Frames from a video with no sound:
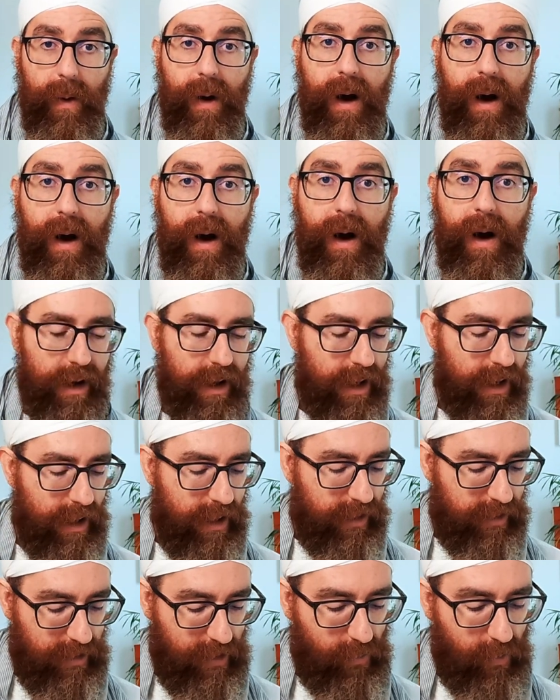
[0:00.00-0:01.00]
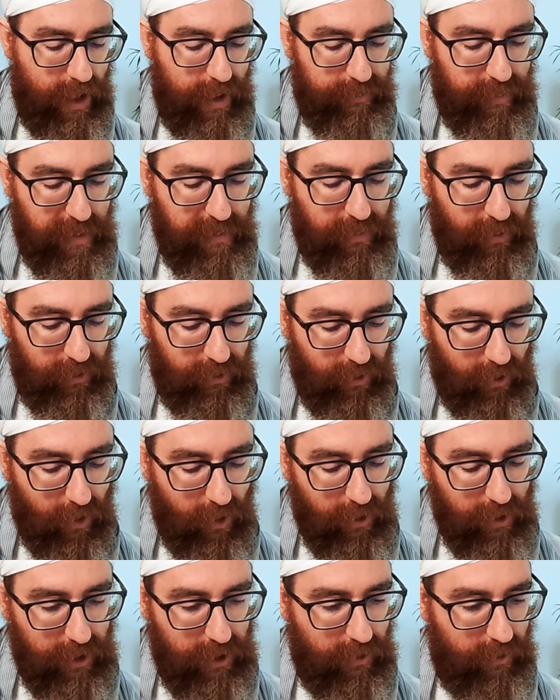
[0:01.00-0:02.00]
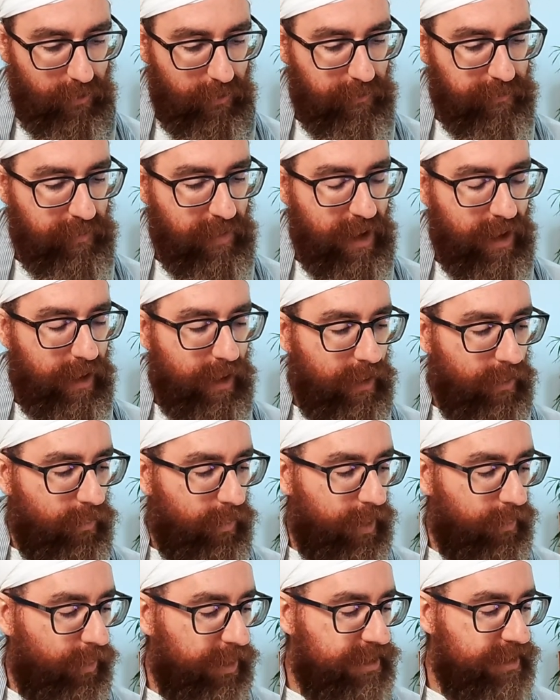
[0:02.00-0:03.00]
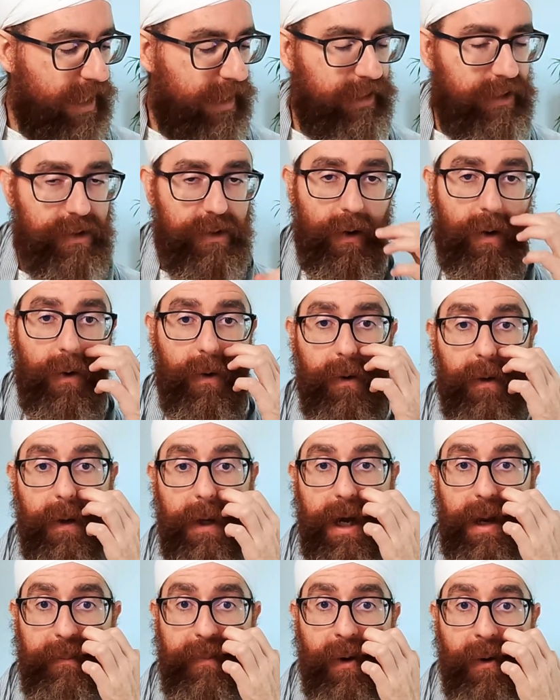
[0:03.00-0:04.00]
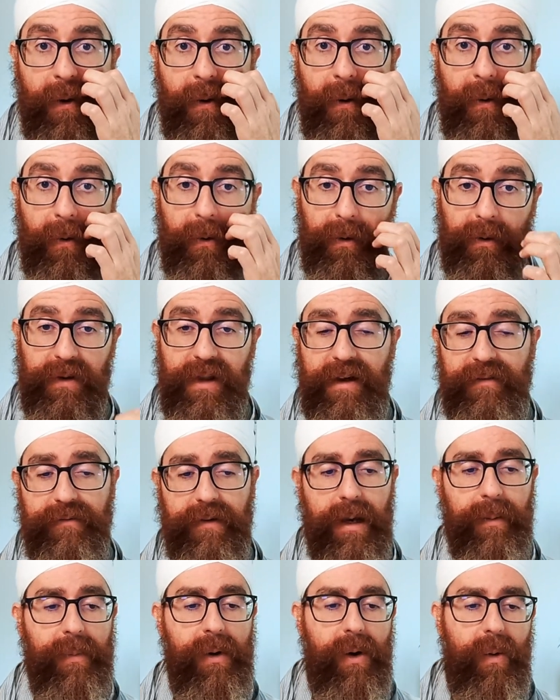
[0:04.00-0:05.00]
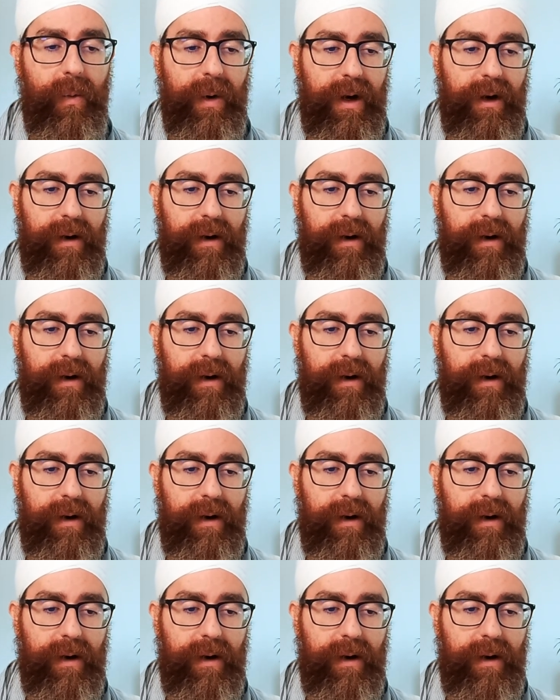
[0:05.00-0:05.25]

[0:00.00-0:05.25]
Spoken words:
are, the way people call you. When we chant Om Namo Gurudev Namo, we are